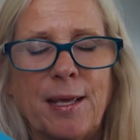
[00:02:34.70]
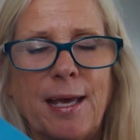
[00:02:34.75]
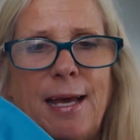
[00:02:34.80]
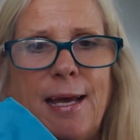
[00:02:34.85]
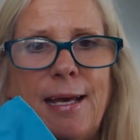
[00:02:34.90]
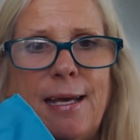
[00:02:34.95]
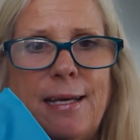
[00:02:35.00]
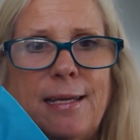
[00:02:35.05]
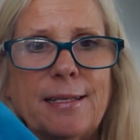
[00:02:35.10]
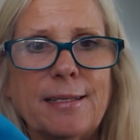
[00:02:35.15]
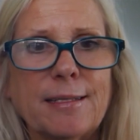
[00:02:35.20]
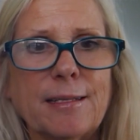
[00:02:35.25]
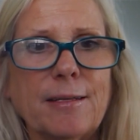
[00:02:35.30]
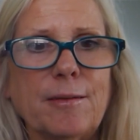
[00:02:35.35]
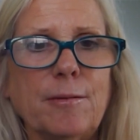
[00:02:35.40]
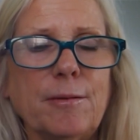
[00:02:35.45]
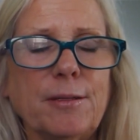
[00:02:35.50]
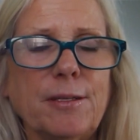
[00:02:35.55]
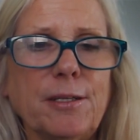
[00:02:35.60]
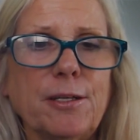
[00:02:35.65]
And,
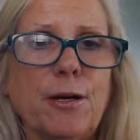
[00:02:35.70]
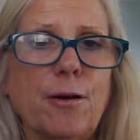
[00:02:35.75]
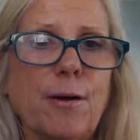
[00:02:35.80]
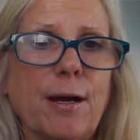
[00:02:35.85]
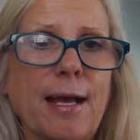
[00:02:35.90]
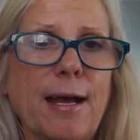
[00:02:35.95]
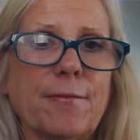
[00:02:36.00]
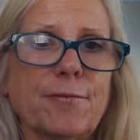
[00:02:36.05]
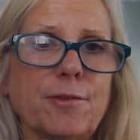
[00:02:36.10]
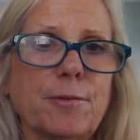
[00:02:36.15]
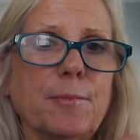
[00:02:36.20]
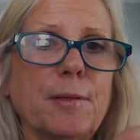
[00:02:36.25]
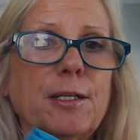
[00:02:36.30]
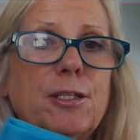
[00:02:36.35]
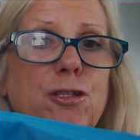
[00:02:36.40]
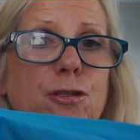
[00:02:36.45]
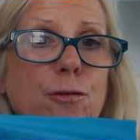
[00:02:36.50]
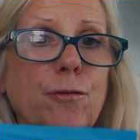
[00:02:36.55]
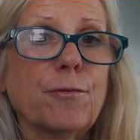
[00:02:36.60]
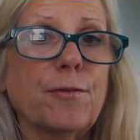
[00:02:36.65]
I have to make
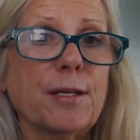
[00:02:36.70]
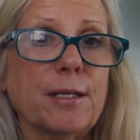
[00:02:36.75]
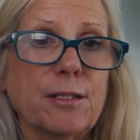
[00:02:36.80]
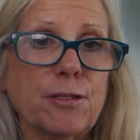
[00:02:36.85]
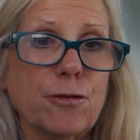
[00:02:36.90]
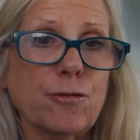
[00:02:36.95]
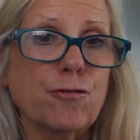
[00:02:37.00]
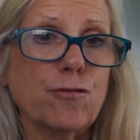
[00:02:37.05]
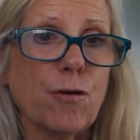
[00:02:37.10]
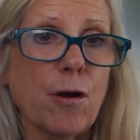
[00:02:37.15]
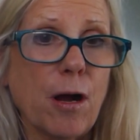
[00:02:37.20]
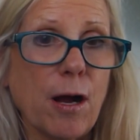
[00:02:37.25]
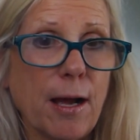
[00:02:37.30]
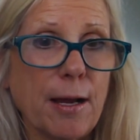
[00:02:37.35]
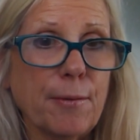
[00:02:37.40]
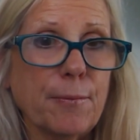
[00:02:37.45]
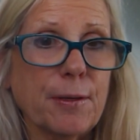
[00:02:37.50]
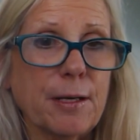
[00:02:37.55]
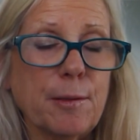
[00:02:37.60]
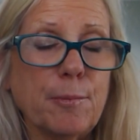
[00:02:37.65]
sure things are
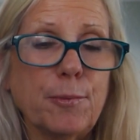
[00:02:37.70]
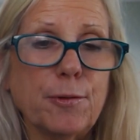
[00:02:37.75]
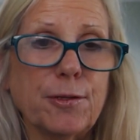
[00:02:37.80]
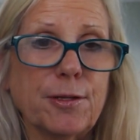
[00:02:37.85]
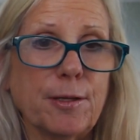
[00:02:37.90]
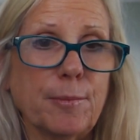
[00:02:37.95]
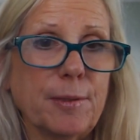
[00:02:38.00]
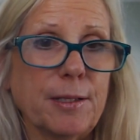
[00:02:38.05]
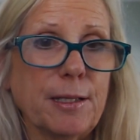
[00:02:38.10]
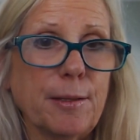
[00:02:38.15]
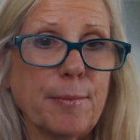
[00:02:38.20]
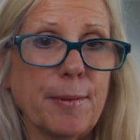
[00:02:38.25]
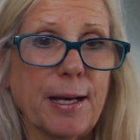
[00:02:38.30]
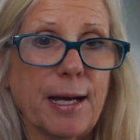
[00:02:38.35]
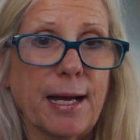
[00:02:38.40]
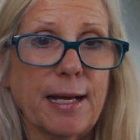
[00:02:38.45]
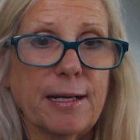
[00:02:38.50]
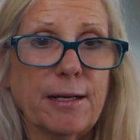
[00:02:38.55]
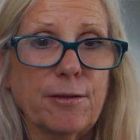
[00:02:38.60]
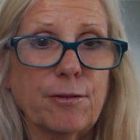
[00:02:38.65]
dry when I put them in the
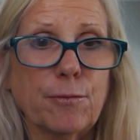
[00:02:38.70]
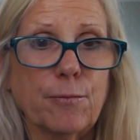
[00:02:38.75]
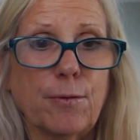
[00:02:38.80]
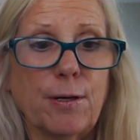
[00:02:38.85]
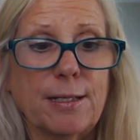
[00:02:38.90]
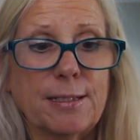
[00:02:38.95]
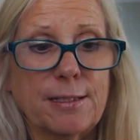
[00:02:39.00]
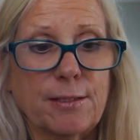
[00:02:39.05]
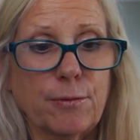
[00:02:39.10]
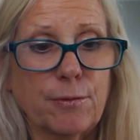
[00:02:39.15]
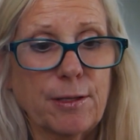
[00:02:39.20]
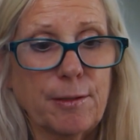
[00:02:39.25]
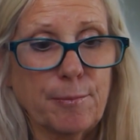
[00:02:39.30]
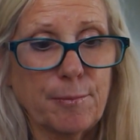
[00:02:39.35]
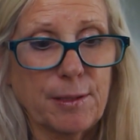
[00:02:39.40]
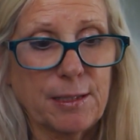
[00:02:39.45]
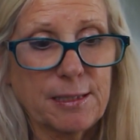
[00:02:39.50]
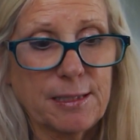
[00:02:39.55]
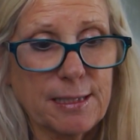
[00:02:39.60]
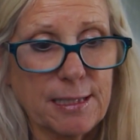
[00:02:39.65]
bag. Otherwise, they'll get
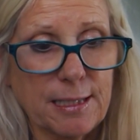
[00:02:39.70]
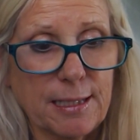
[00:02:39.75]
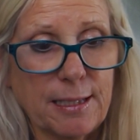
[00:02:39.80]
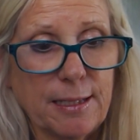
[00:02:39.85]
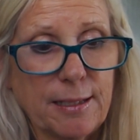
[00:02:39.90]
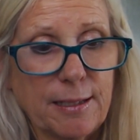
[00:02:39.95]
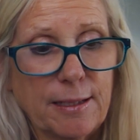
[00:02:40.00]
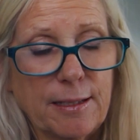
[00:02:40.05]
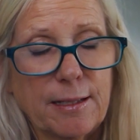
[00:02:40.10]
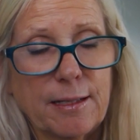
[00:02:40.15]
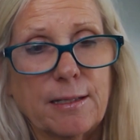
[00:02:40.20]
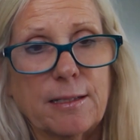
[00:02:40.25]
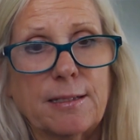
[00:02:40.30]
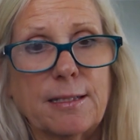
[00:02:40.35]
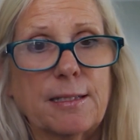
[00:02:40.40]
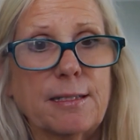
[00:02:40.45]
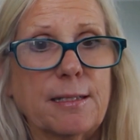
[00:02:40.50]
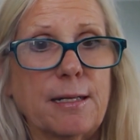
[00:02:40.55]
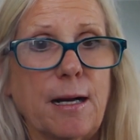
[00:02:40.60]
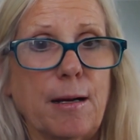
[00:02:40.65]
musty because
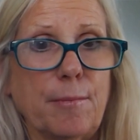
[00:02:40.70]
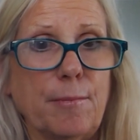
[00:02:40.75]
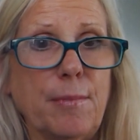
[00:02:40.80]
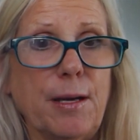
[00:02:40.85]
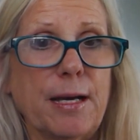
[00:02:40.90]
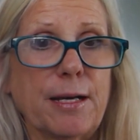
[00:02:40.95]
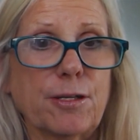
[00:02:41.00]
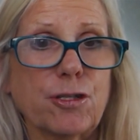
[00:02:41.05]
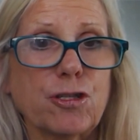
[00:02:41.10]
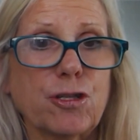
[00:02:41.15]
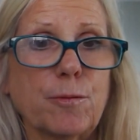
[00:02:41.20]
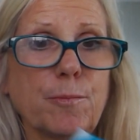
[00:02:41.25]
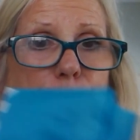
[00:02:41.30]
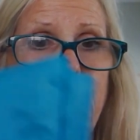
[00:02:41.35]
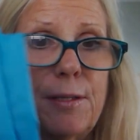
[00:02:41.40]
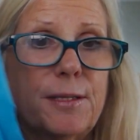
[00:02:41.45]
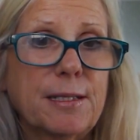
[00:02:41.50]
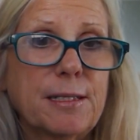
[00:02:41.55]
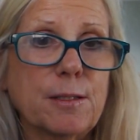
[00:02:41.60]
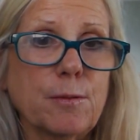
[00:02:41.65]
it's not mesh.
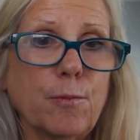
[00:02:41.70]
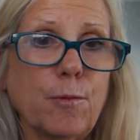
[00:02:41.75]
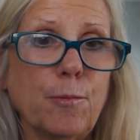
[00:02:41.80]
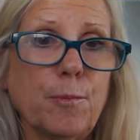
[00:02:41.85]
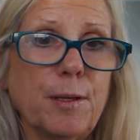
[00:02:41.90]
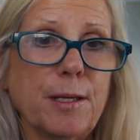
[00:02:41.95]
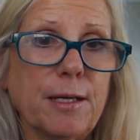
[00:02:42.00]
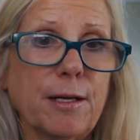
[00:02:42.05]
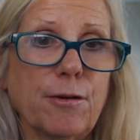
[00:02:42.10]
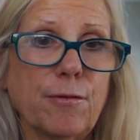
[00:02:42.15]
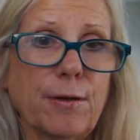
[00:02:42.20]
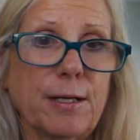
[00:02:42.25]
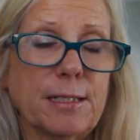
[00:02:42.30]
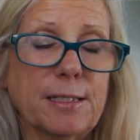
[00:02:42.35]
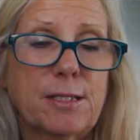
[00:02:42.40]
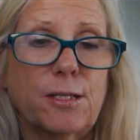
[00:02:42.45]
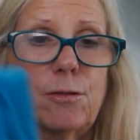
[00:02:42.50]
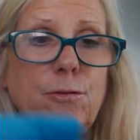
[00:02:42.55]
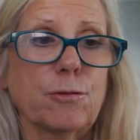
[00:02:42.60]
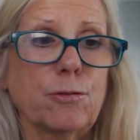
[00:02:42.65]
But this will be a great
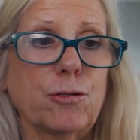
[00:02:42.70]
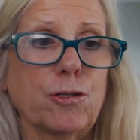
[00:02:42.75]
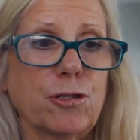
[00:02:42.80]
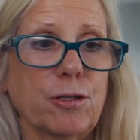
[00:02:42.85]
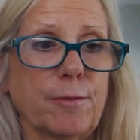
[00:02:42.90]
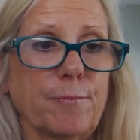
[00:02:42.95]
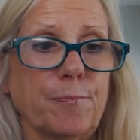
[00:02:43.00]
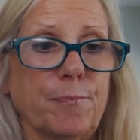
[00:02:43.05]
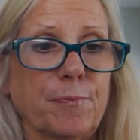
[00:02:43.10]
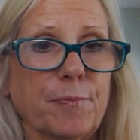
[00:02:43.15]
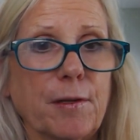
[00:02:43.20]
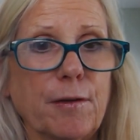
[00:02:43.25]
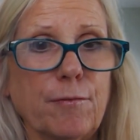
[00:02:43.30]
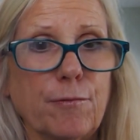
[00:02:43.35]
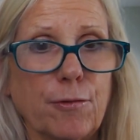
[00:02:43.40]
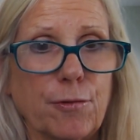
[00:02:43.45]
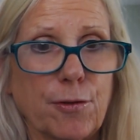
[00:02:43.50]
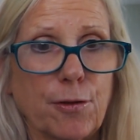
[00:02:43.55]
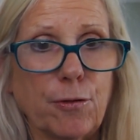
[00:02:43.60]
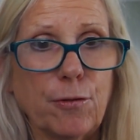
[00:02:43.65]
solution
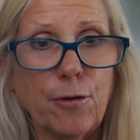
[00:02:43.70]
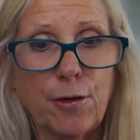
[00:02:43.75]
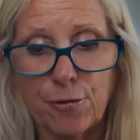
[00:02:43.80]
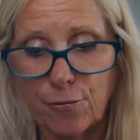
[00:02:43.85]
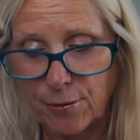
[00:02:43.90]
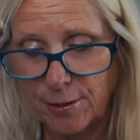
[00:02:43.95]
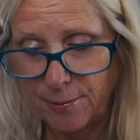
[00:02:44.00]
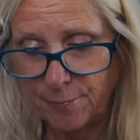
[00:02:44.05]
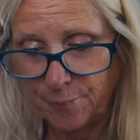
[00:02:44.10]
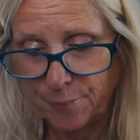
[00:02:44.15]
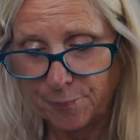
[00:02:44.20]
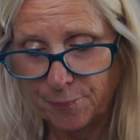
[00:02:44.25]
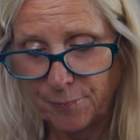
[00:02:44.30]
for the laundry.